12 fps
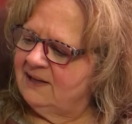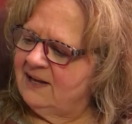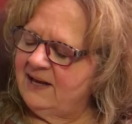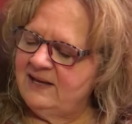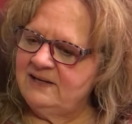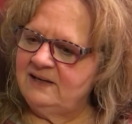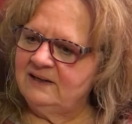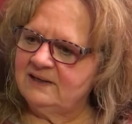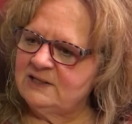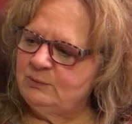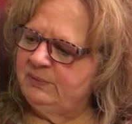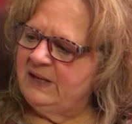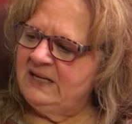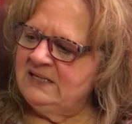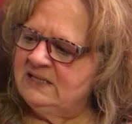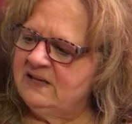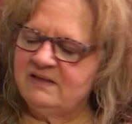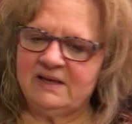and explain
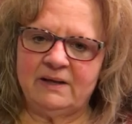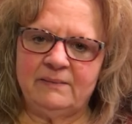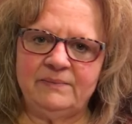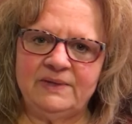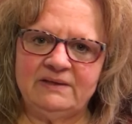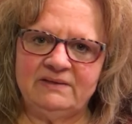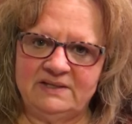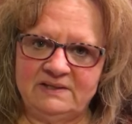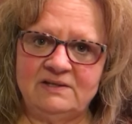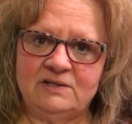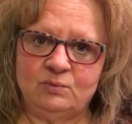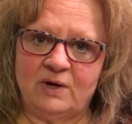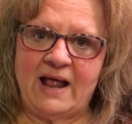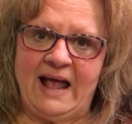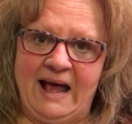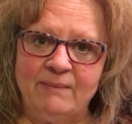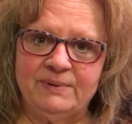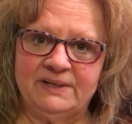to them that this is what
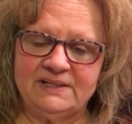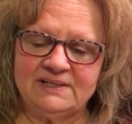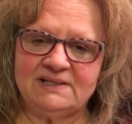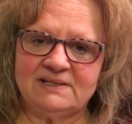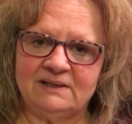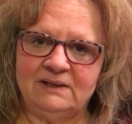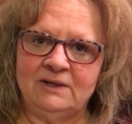happens